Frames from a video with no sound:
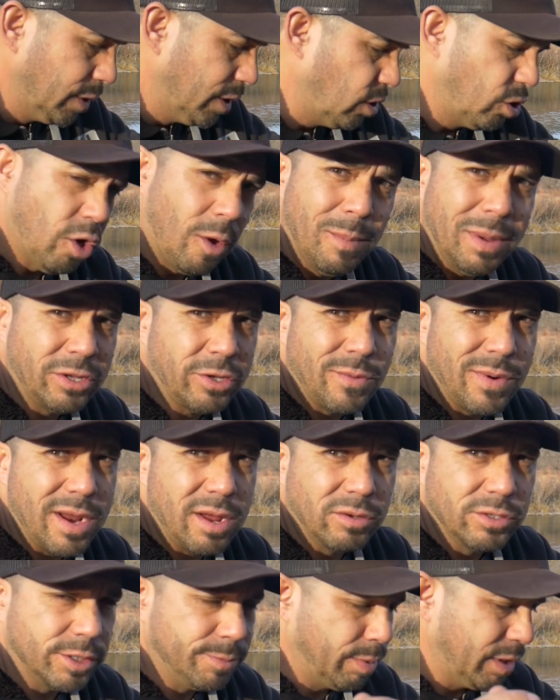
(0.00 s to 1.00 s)
Don't mess
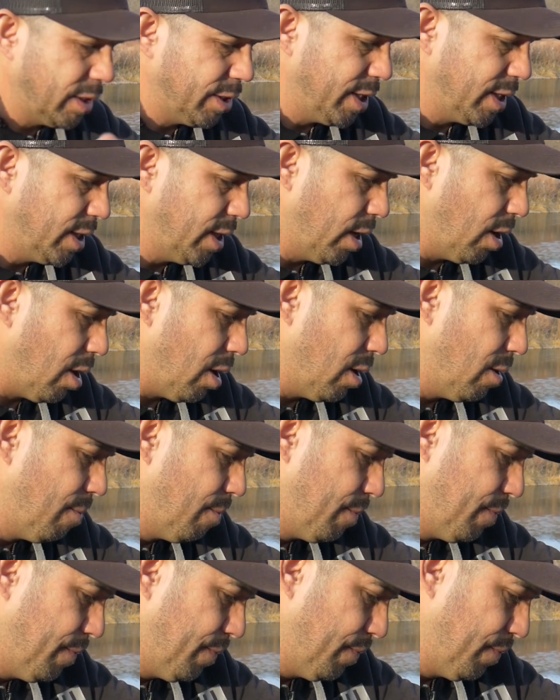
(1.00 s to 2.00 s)
around, just put the seasoning on.
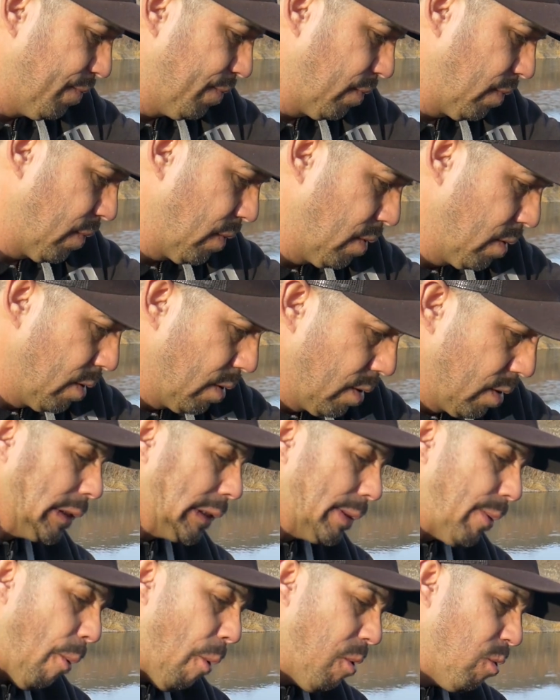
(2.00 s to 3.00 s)

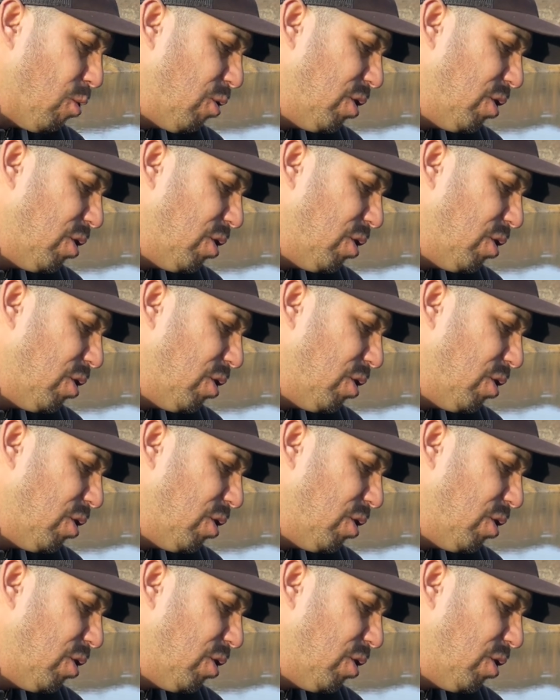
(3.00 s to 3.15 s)
Who